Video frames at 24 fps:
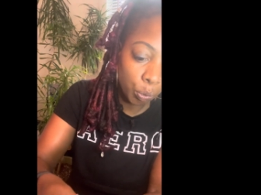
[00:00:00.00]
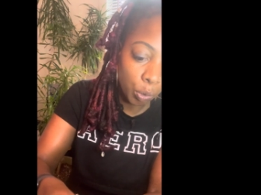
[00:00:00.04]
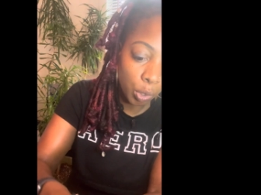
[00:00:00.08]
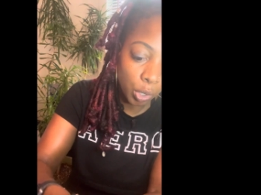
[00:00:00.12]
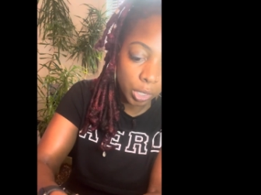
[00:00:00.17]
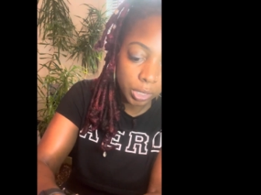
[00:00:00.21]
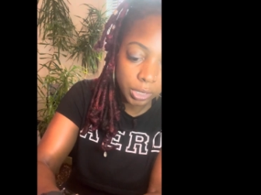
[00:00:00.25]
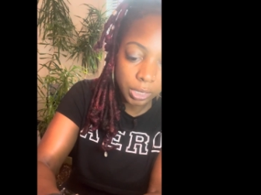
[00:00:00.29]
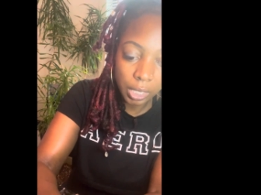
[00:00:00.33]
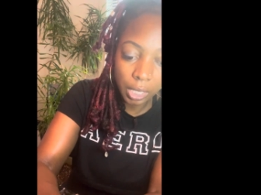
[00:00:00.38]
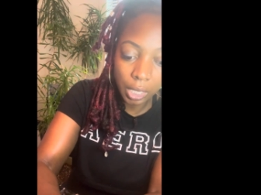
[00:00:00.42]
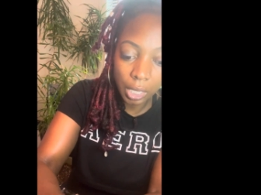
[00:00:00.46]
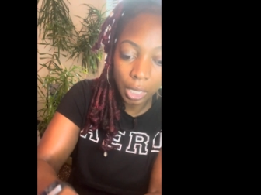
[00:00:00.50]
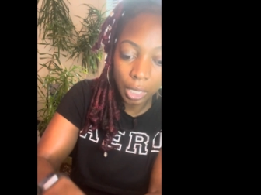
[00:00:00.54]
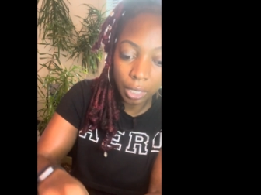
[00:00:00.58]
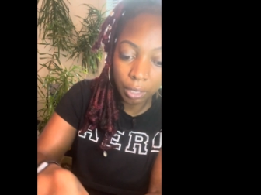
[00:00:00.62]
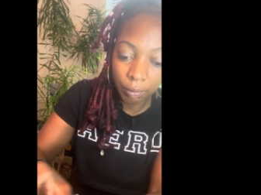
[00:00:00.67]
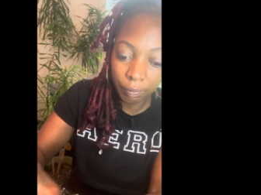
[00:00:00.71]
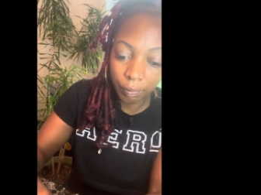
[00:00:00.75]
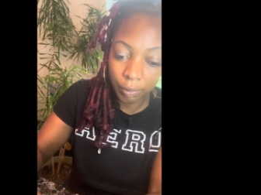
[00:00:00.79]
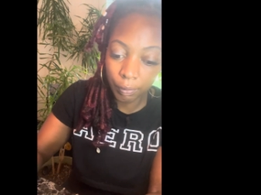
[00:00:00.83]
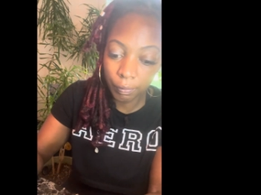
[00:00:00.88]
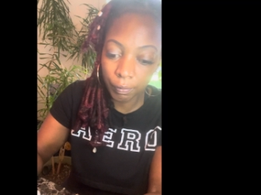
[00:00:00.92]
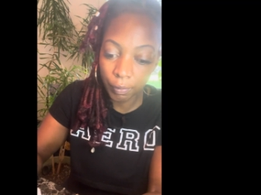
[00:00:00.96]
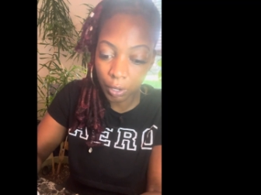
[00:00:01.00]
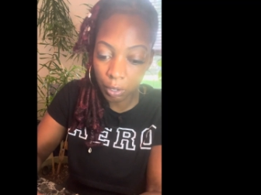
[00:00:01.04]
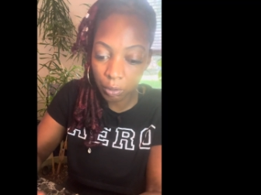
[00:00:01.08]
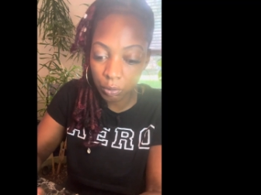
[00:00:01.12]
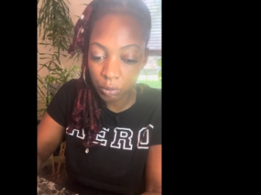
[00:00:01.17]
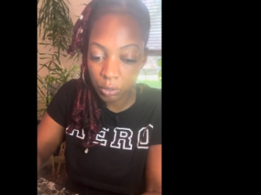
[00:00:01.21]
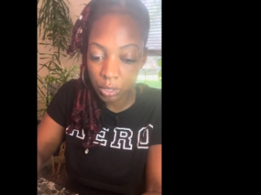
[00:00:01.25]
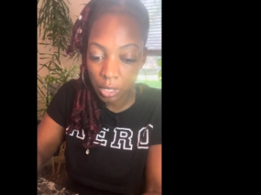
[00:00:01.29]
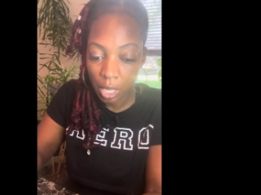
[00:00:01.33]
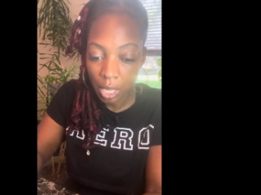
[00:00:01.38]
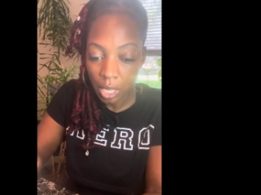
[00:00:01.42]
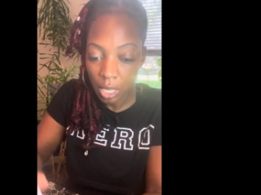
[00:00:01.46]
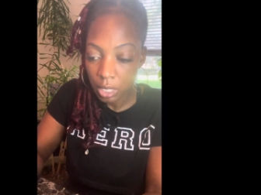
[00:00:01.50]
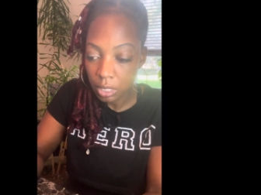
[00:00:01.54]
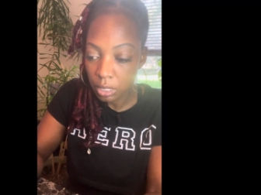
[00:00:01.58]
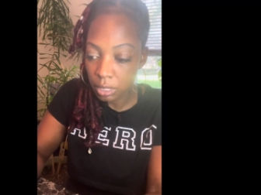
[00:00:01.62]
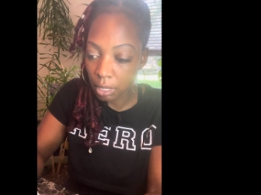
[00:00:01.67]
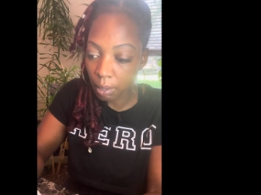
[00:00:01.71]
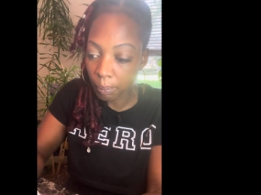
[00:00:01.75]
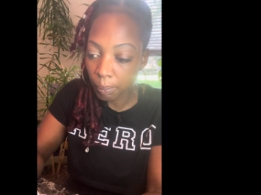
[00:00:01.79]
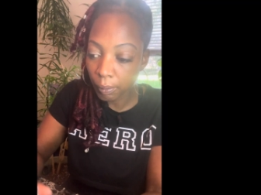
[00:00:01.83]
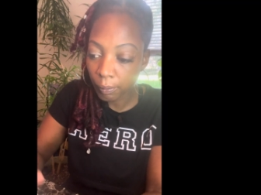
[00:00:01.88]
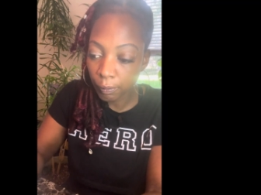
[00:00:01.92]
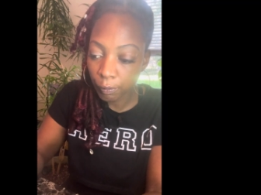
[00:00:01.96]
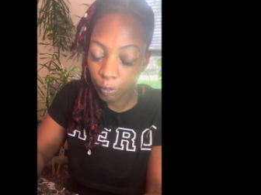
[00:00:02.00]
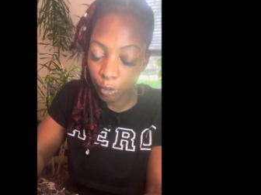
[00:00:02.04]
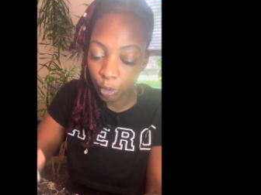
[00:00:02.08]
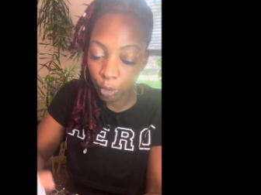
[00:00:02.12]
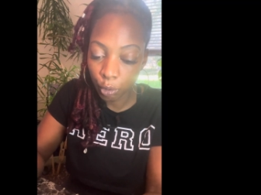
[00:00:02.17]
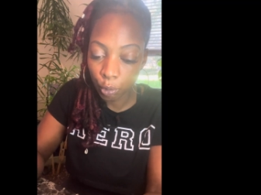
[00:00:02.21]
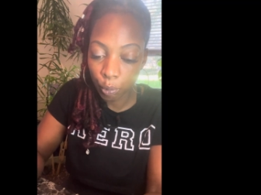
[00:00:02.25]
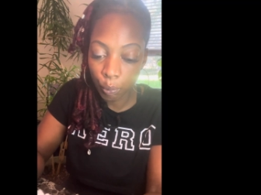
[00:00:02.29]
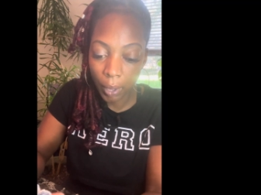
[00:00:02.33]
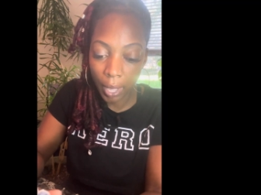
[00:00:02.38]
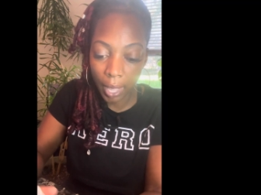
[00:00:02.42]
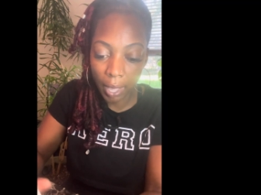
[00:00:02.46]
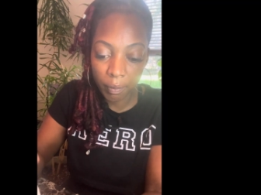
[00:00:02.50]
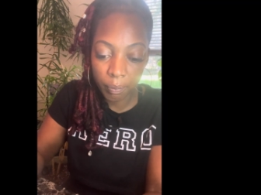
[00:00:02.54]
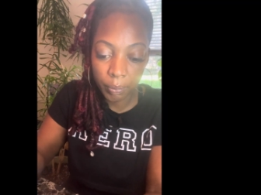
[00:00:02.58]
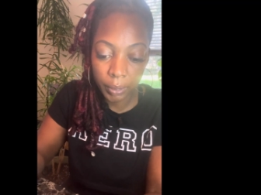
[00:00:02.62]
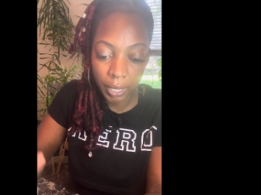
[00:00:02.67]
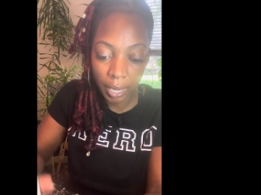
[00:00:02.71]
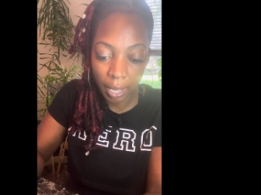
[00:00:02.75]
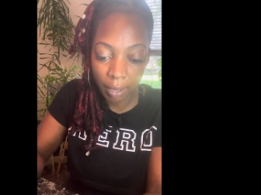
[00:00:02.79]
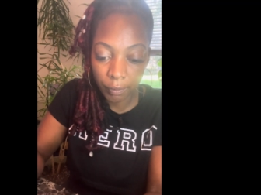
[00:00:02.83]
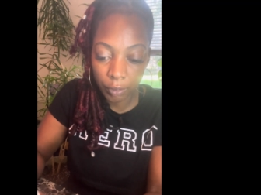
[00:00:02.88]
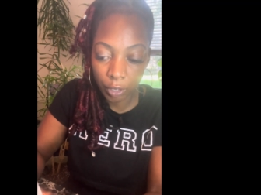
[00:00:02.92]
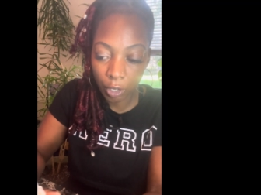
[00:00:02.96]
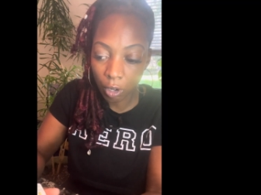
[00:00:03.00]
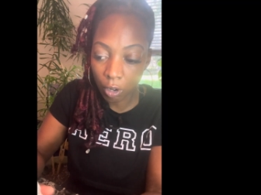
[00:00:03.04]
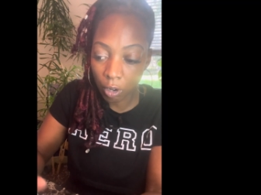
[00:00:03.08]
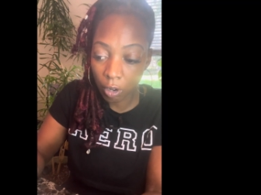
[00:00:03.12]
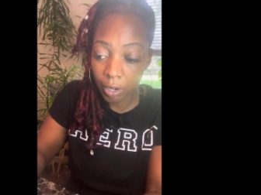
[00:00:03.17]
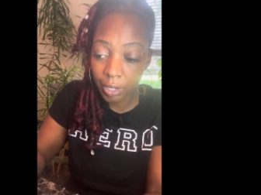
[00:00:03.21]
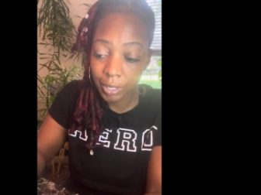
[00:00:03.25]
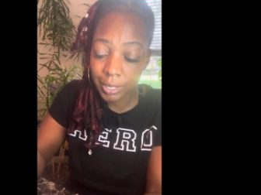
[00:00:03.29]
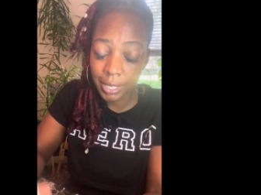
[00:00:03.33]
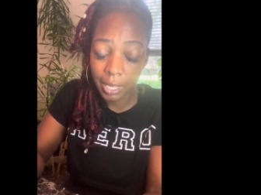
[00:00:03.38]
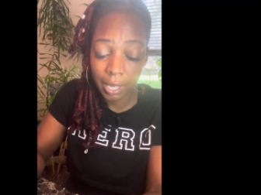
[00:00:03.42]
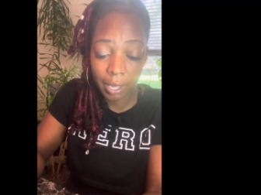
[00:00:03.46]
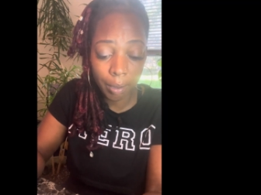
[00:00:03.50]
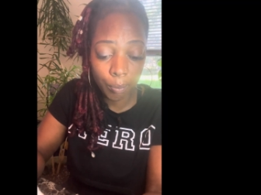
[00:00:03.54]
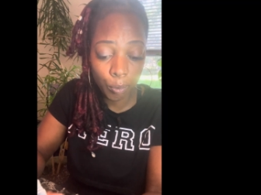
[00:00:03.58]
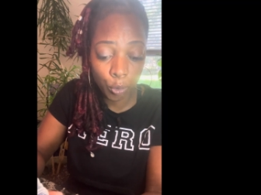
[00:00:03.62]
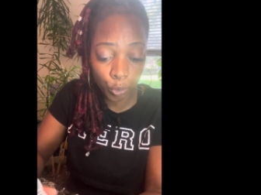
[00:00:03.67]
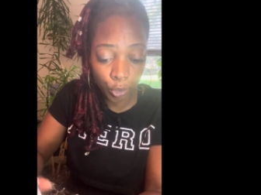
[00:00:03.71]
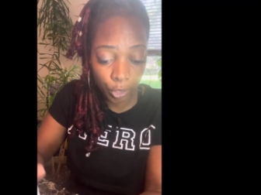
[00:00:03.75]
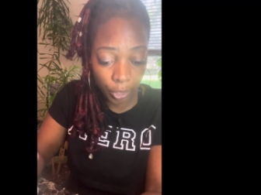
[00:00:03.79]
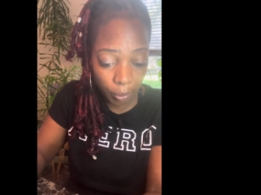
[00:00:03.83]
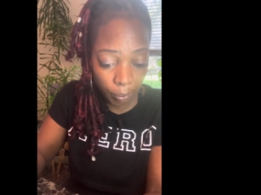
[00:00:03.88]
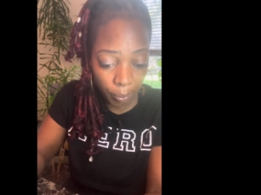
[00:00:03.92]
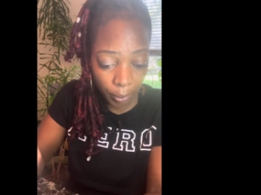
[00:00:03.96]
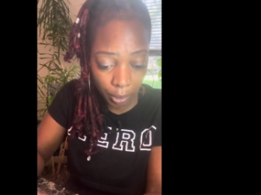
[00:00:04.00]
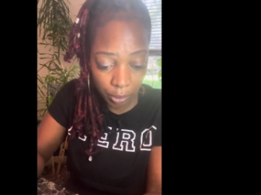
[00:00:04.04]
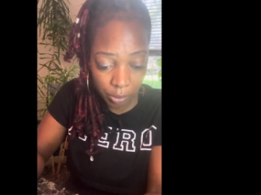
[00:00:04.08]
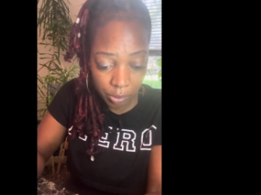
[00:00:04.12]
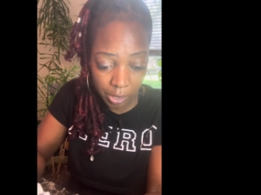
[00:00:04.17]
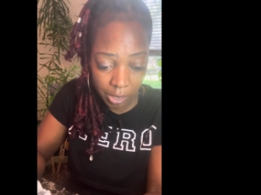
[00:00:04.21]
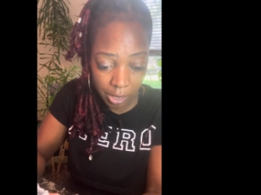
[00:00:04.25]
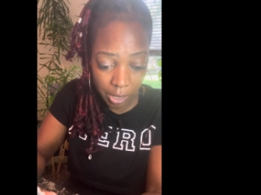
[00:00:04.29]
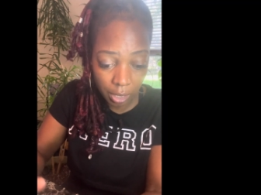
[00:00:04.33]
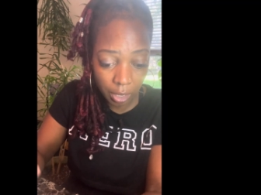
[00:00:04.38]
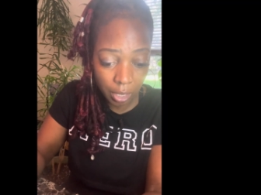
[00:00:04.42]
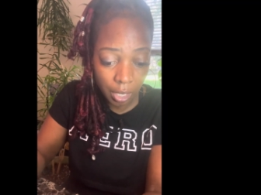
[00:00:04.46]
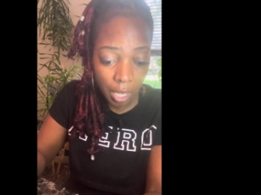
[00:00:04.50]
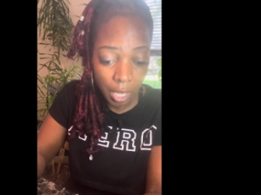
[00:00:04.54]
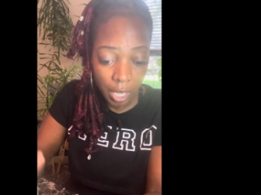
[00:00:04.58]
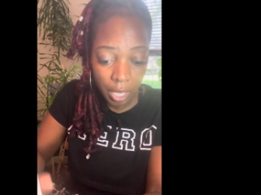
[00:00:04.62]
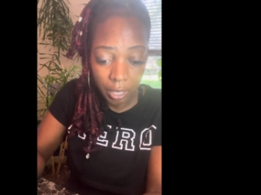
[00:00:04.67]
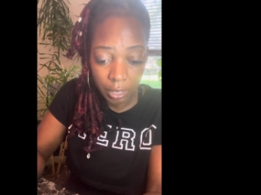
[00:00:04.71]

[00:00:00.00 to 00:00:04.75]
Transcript: Wands here in a reverse, some of you have been having a hard time, or your person,